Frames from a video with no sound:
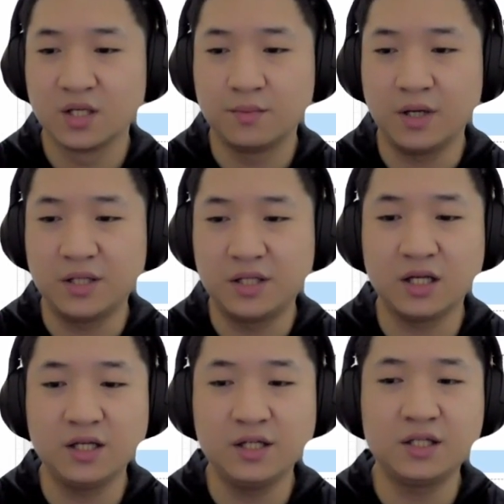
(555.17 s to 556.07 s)

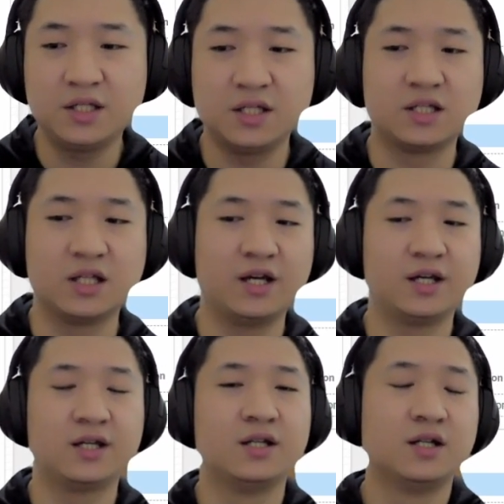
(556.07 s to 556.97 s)
Basically, this is
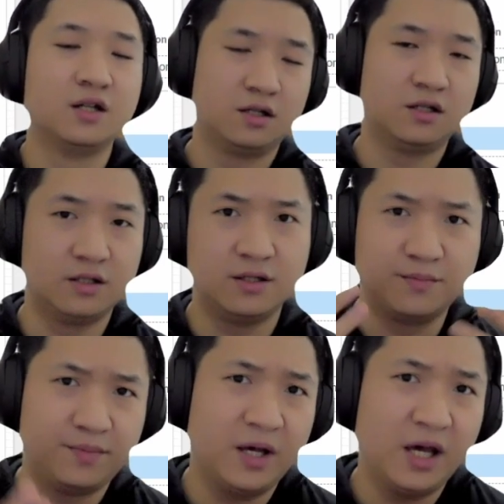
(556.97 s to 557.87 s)
like a
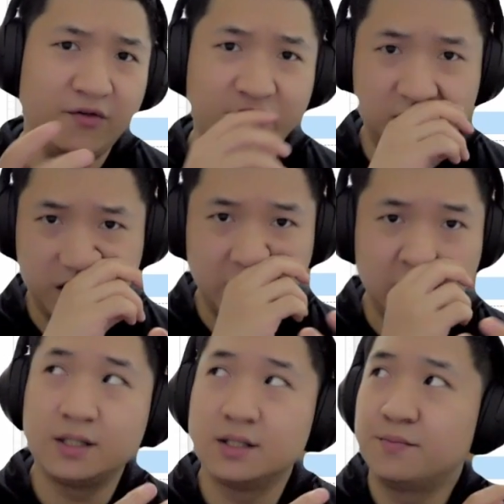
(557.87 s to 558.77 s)
pivot
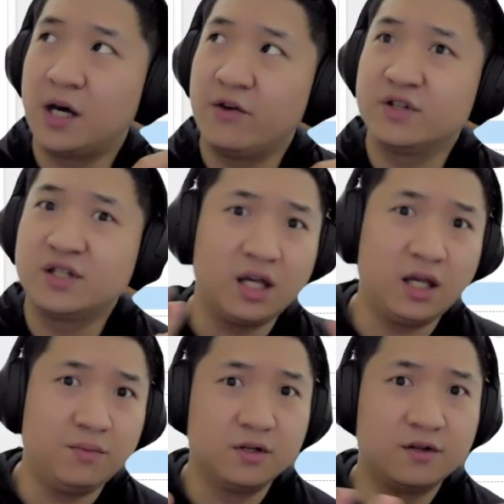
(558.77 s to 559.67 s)
chart, pivot
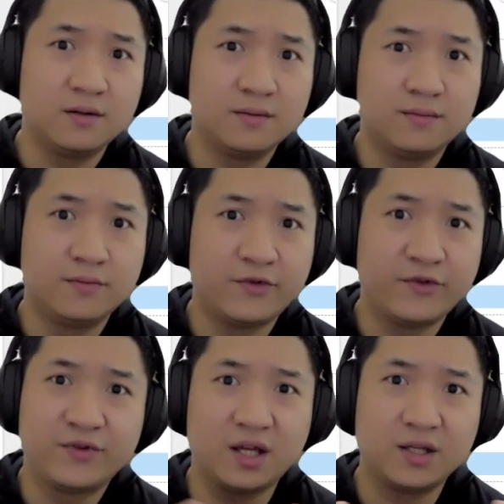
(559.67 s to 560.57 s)
table
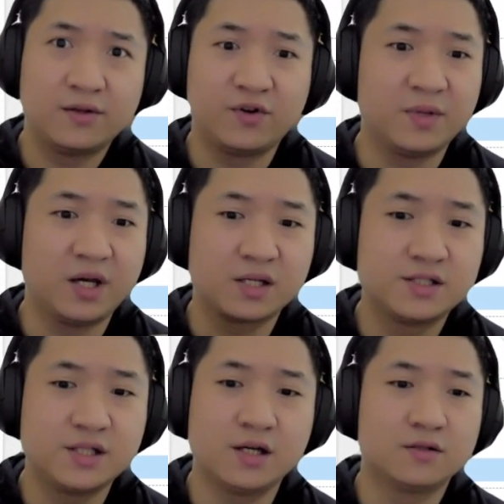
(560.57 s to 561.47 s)
that from
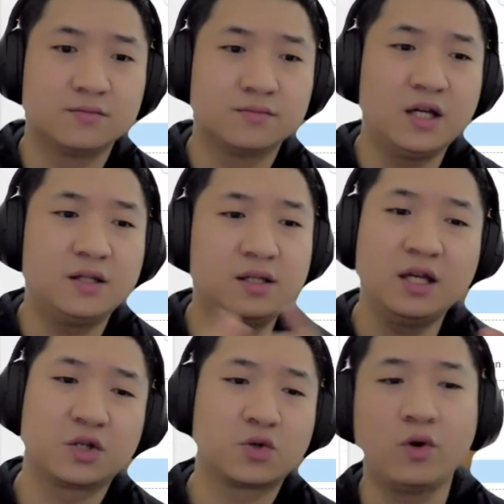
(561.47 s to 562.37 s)
Excel. That
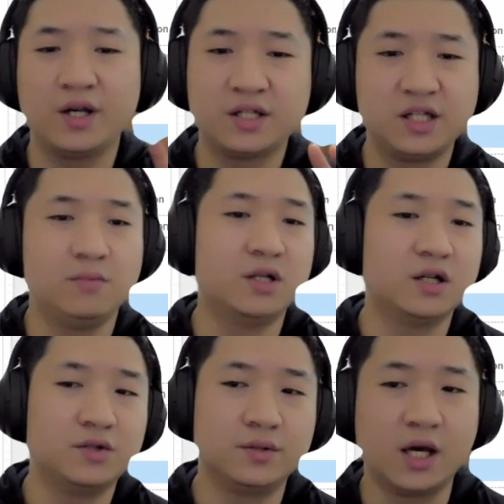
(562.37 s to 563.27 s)
is quite similar
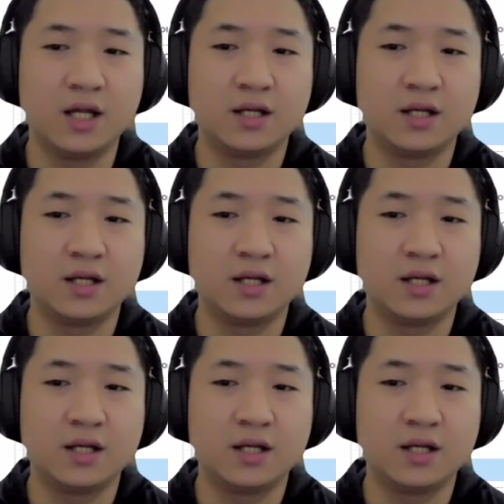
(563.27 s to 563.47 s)
to that.